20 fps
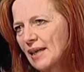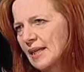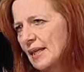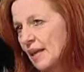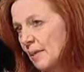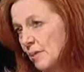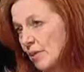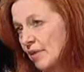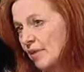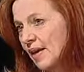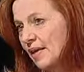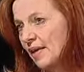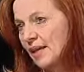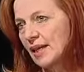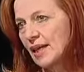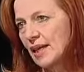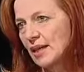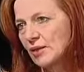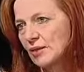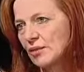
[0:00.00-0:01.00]
a number of other
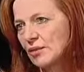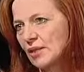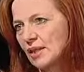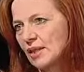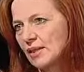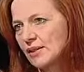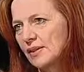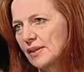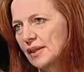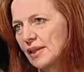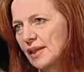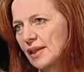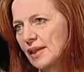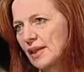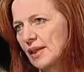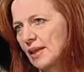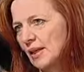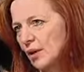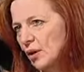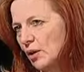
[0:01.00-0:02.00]
countries,
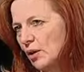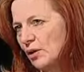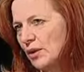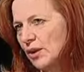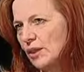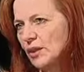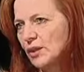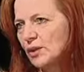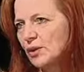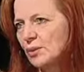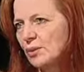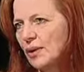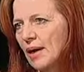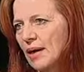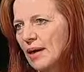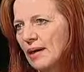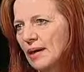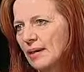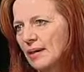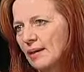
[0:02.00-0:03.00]
including
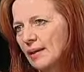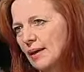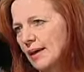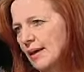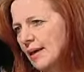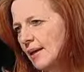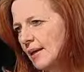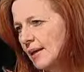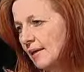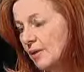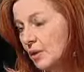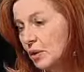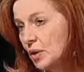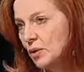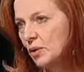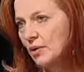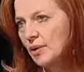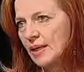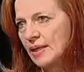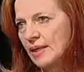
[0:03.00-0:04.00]
Israel, the
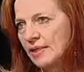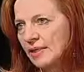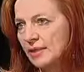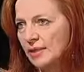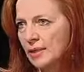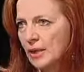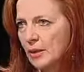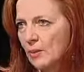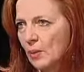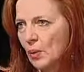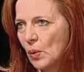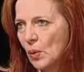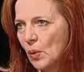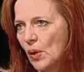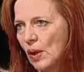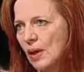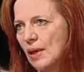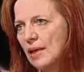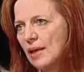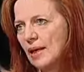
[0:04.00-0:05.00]
US, Singapore,